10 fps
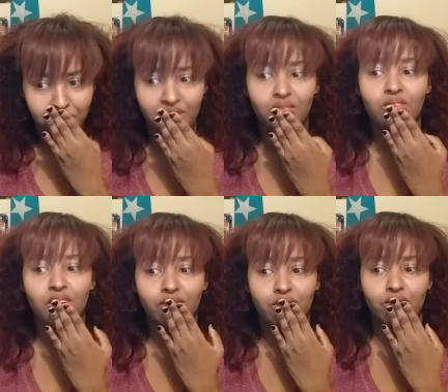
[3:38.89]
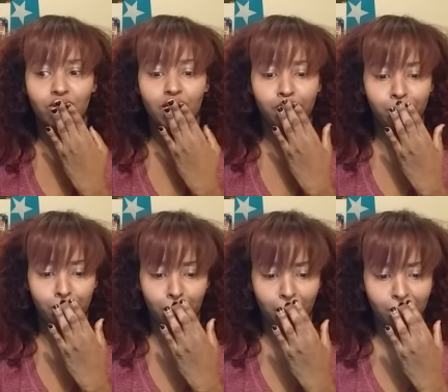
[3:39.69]
I'm not ready for Jongup
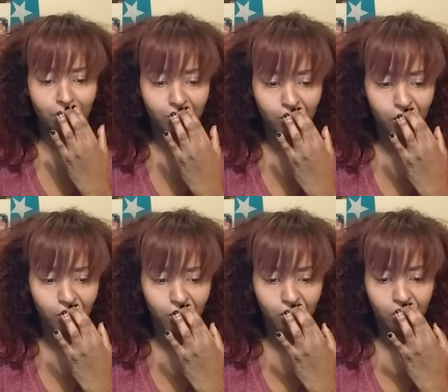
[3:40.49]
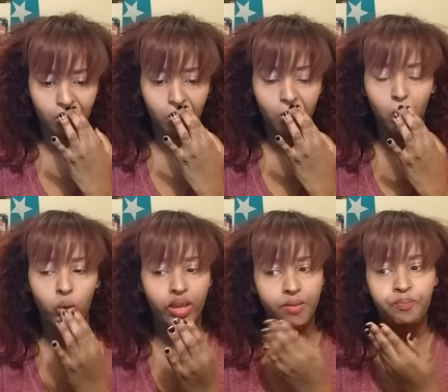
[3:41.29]
though.
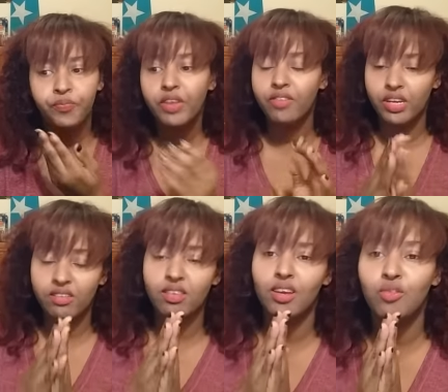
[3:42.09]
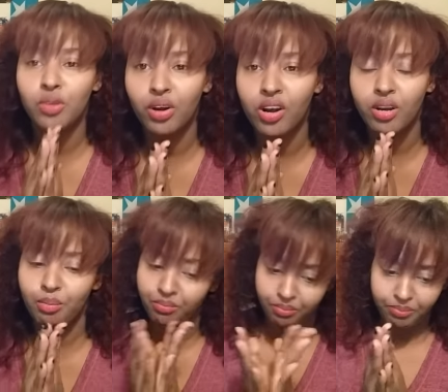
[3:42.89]
Okay, Vanessa,
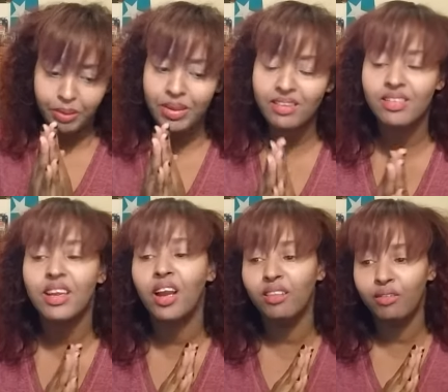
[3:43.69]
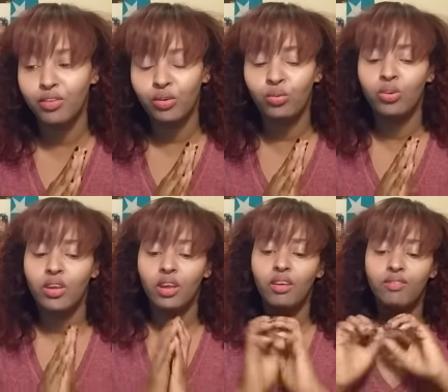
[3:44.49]
sweetheart, my bestie, I love you.
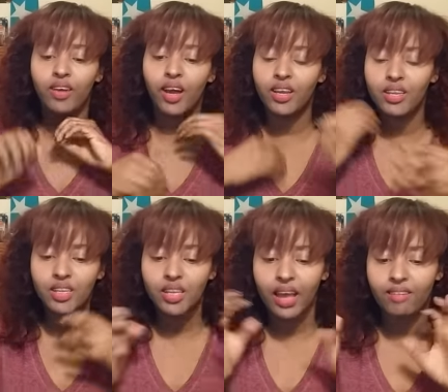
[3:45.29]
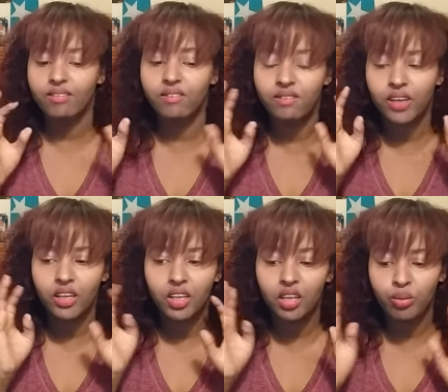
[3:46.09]
If I have
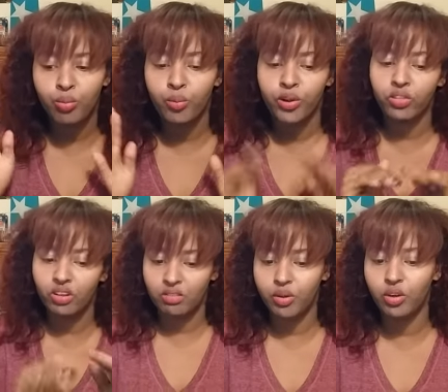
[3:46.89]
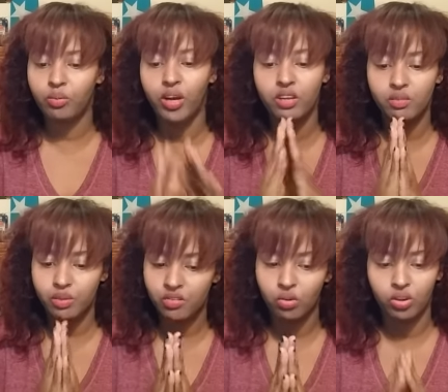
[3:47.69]
any inappropriate thoughts about your bias,
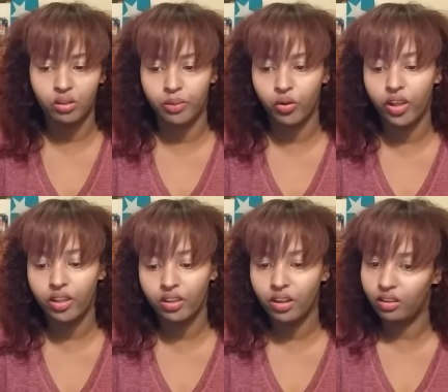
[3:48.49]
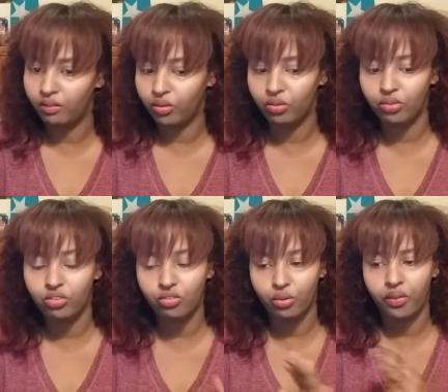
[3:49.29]
please don't kill me, okay? I love you.
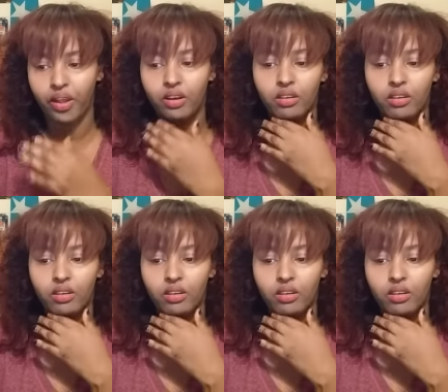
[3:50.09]
Just know that.